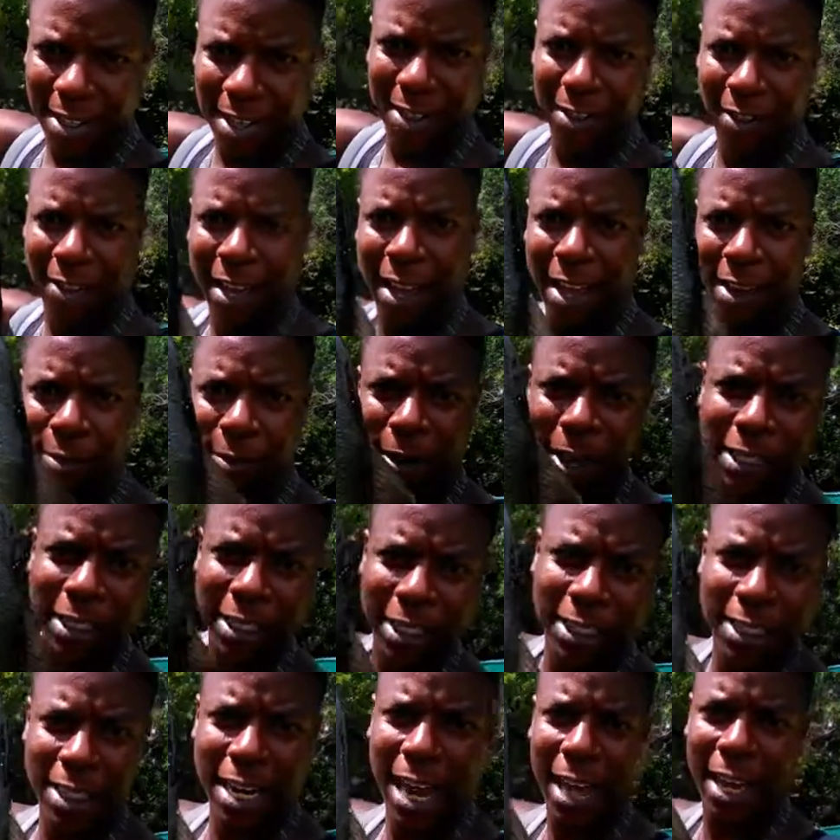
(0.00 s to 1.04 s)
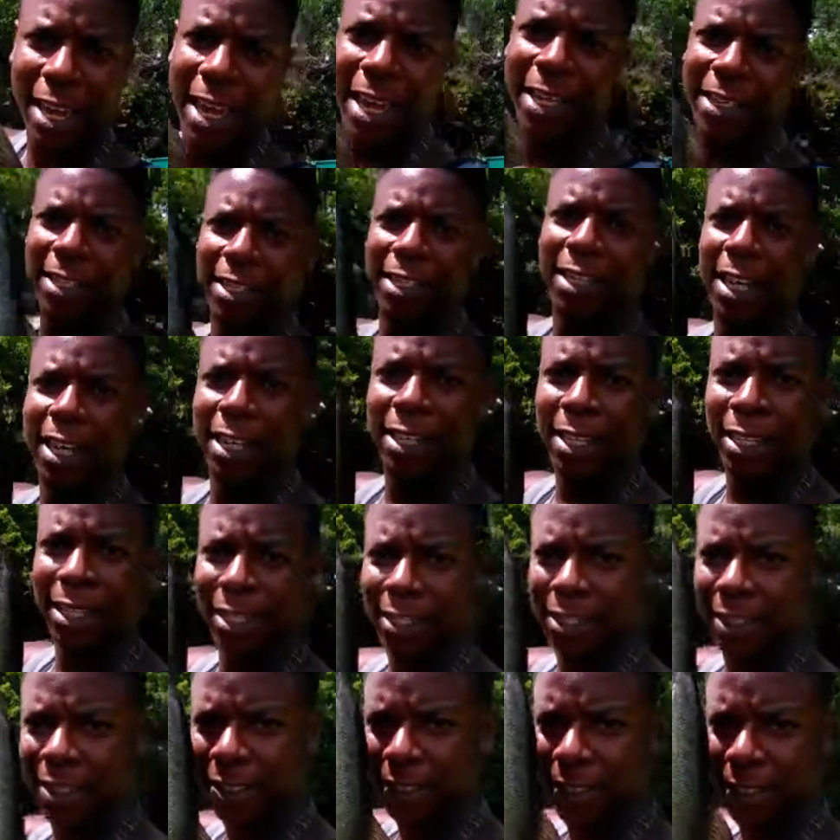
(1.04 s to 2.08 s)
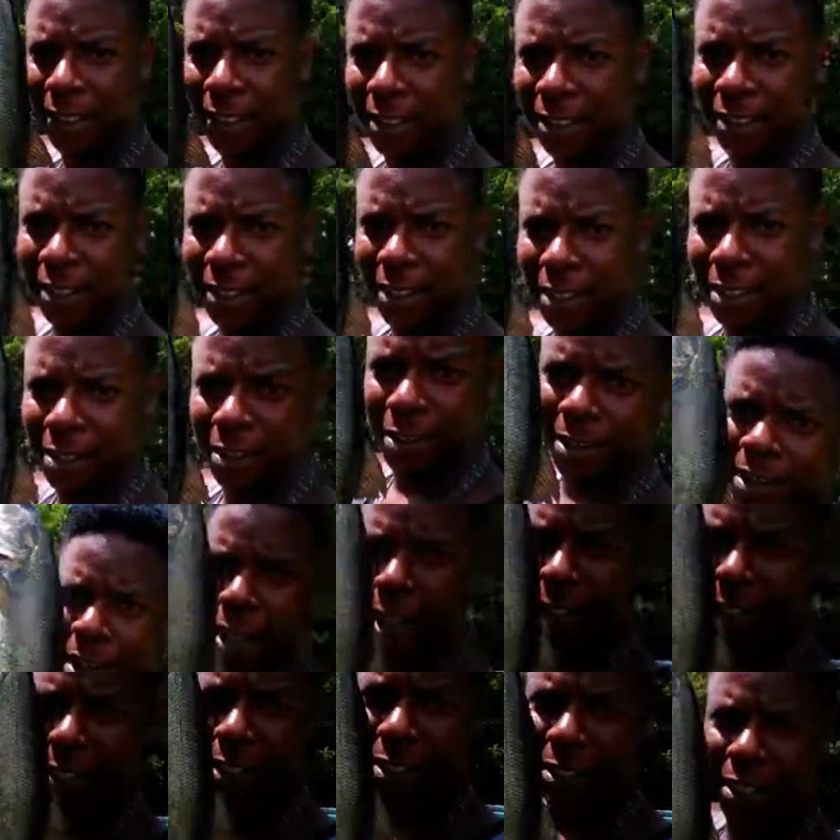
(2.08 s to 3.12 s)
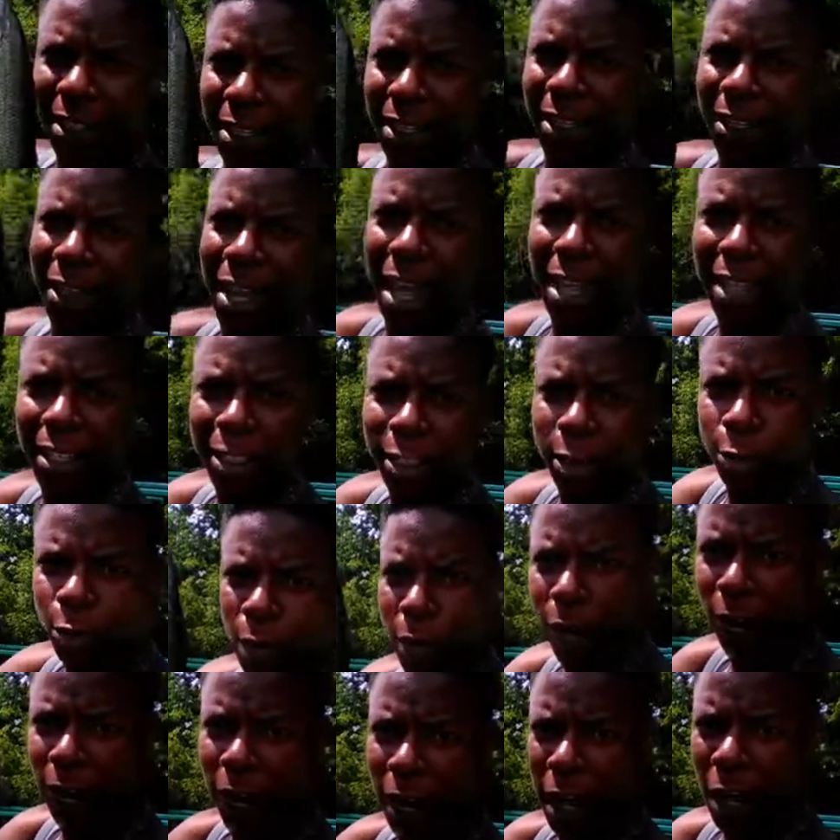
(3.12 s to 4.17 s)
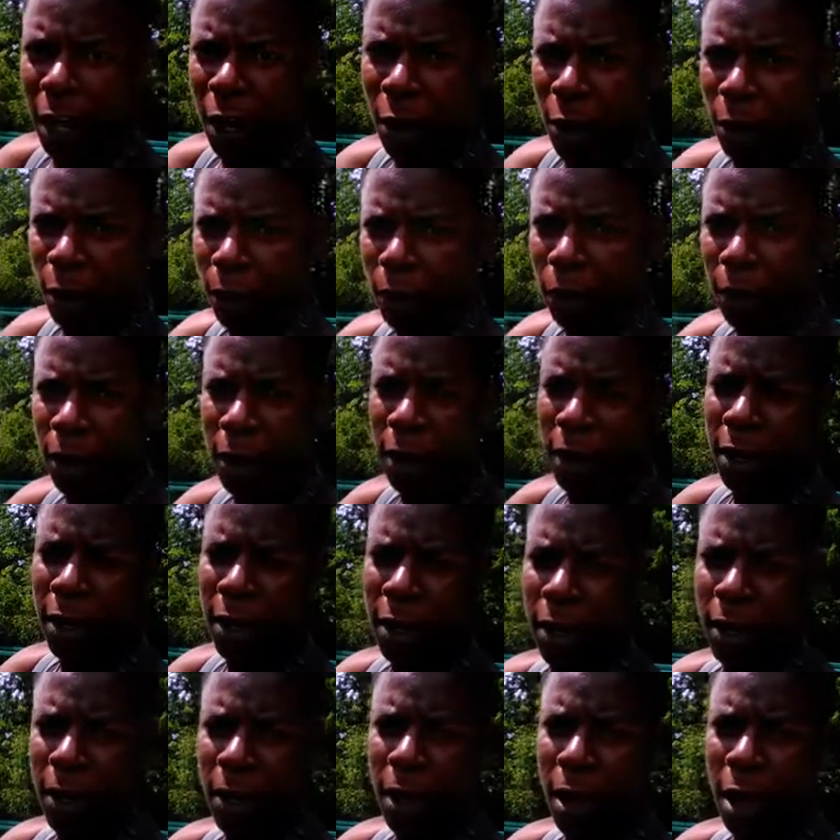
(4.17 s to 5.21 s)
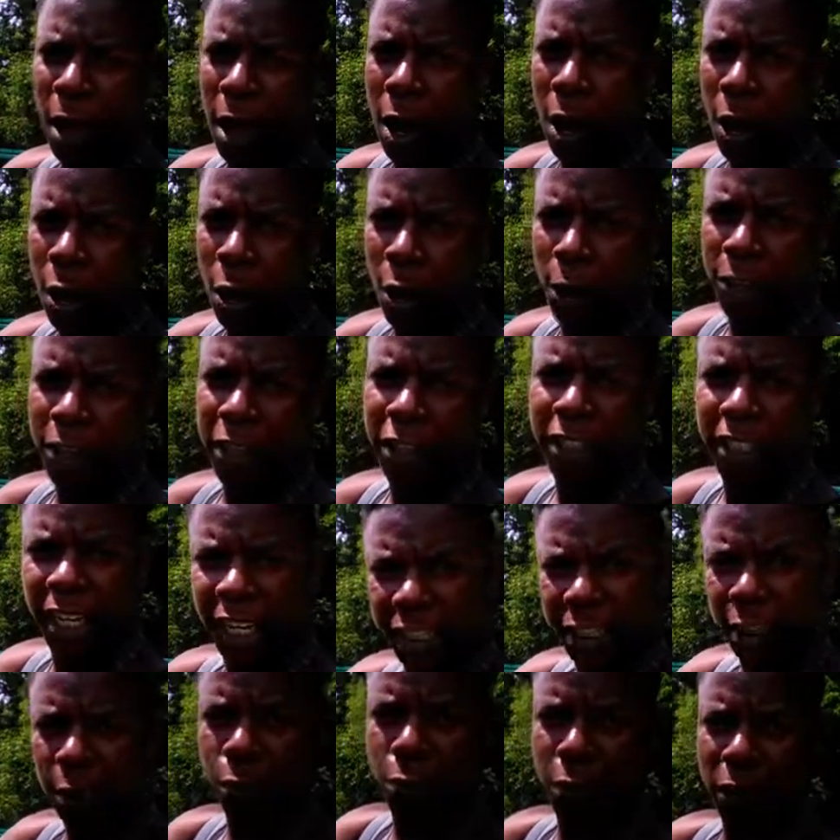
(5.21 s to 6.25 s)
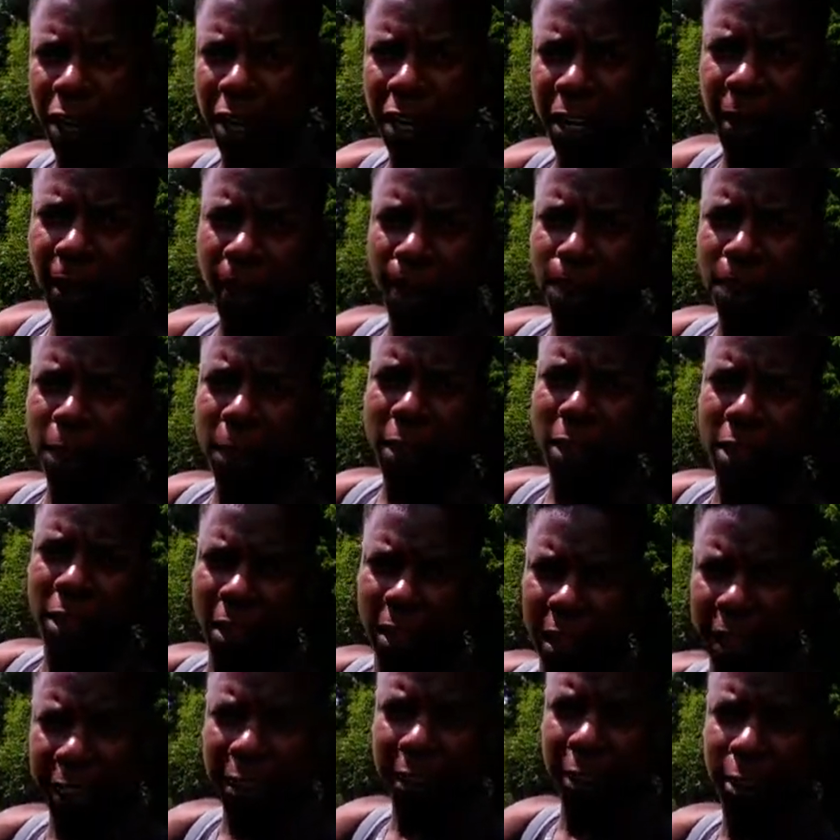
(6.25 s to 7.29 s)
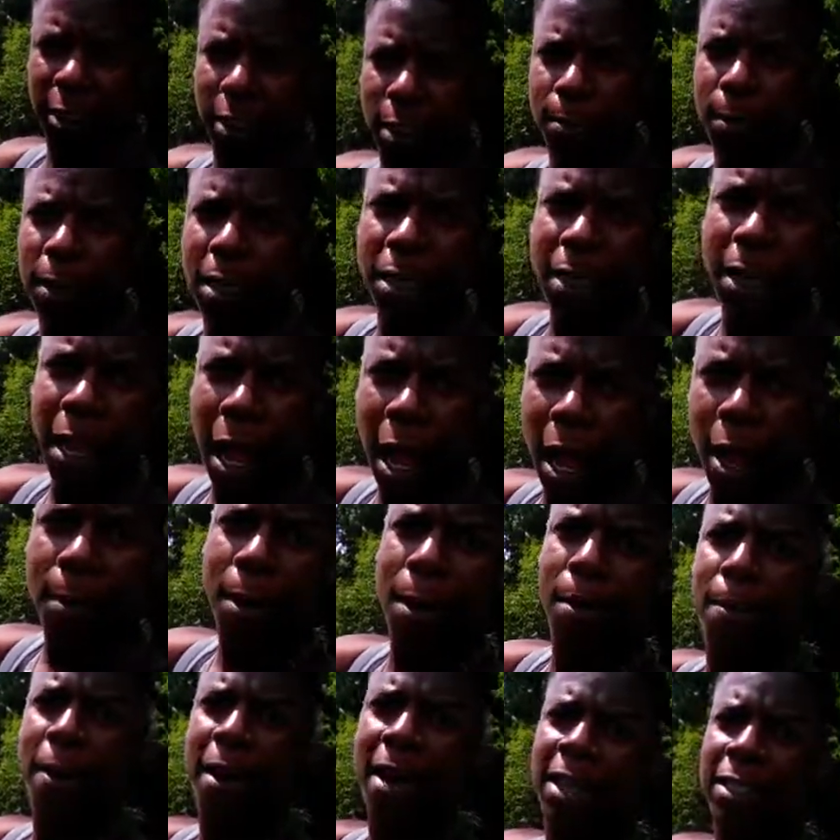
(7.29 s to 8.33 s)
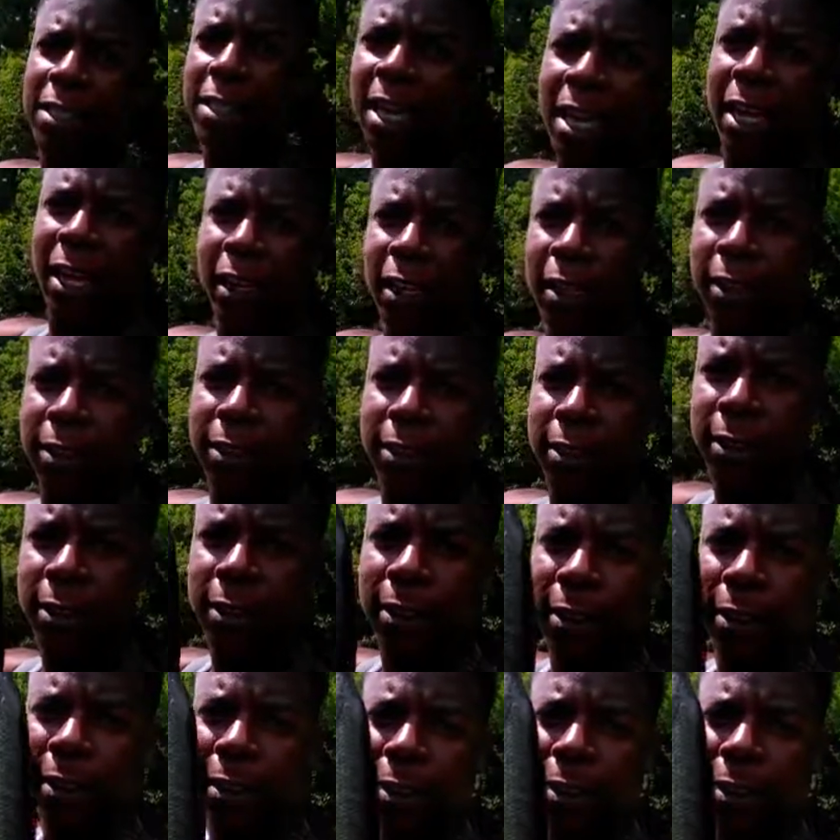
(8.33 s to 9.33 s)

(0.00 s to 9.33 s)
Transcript: Okay, Reggie is not catching nothing. Okay, he still got the swivel on on the Texas rig. Listen to me, all my bass anglers,